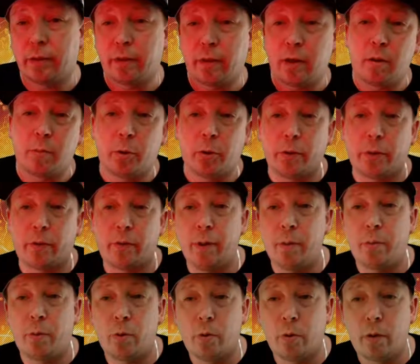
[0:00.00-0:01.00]
Thunderbolt
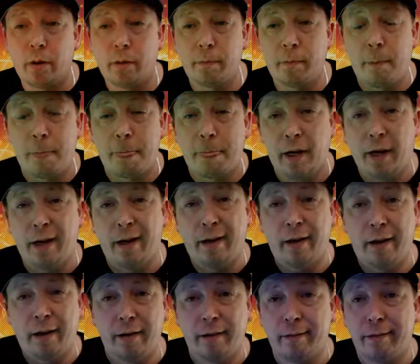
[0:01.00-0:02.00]
3 port, and
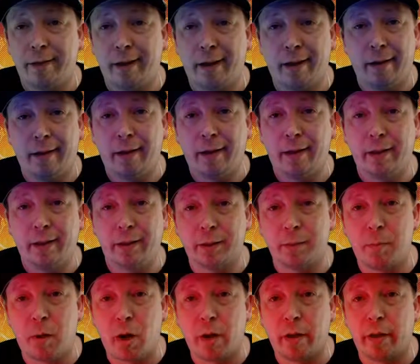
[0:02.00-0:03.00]
it did
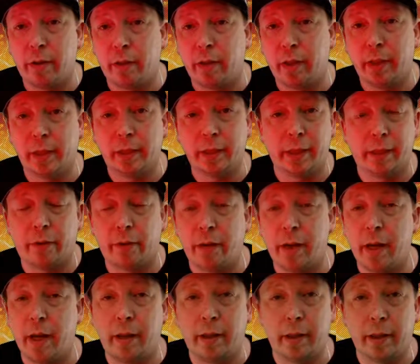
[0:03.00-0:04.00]
his monitor, his
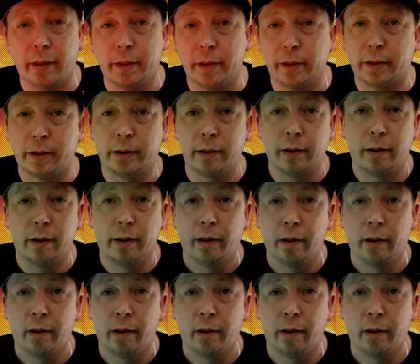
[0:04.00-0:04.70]
Ethernet, his